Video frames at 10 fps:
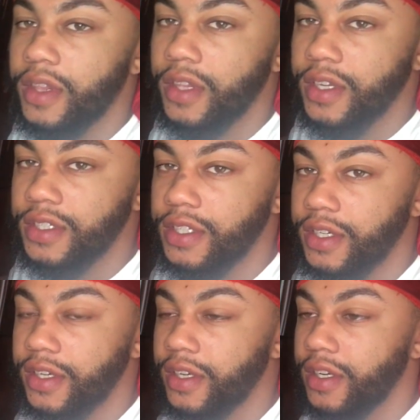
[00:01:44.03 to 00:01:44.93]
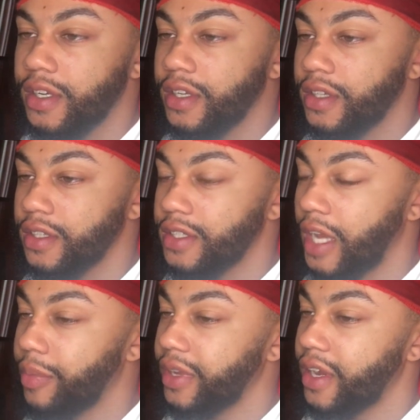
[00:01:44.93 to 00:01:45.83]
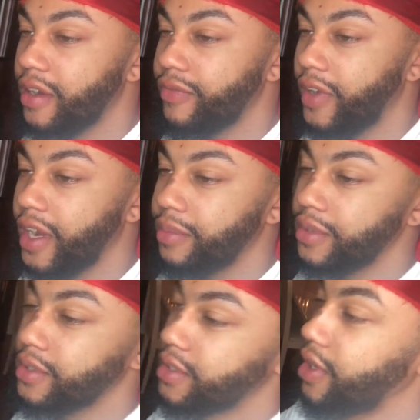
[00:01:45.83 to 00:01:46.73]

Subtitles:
This here, Topic Hair Fibers,